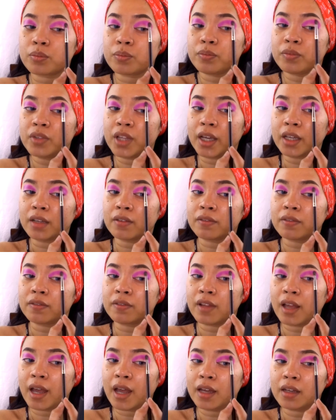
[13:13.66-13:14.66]
like
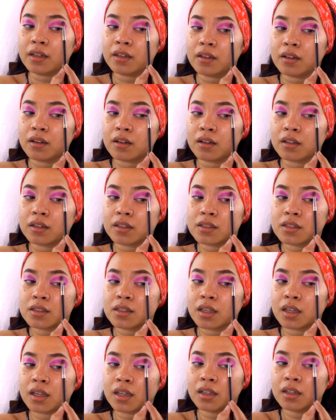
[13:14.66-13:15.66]
flat on the
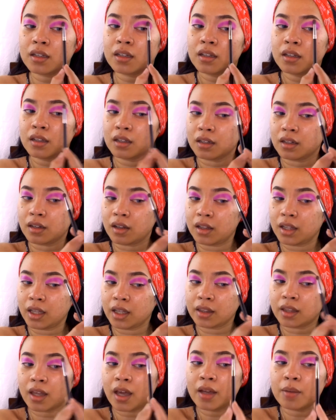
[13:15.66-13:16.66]
skin, not
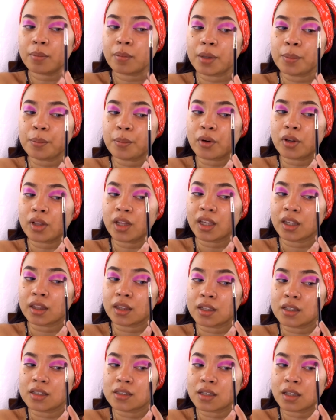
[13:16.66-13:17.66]
like that but more like
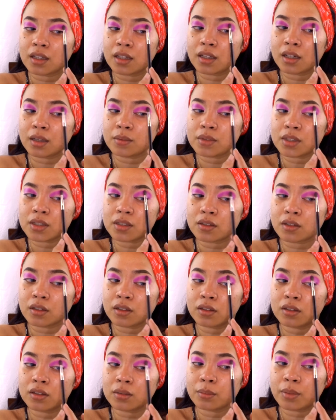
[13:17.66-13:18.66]
this, and then I'm just
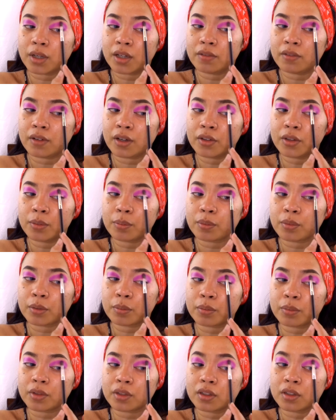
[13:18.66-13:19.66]
going to buff out the
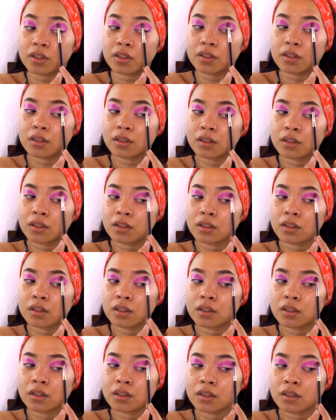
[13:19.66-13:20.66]
purple to
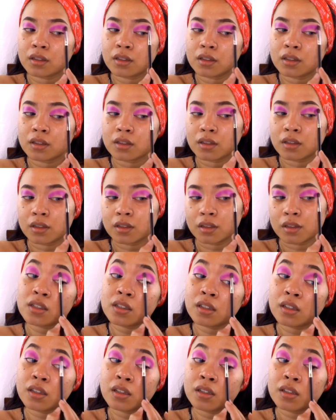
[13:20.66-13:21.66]
get that
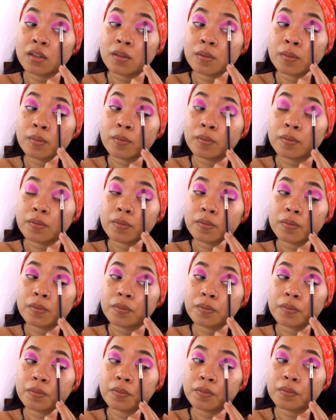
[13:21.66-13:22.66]
smooth,
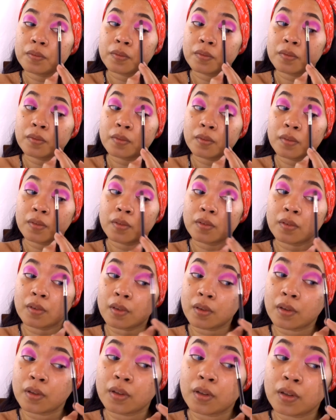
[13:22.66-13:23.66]
beautiful edge.
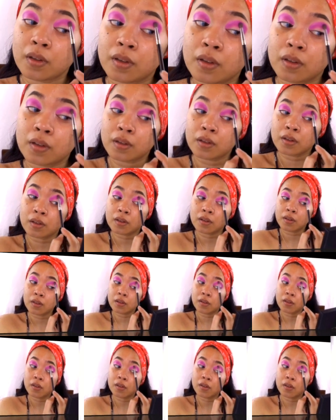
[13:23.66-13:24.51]
So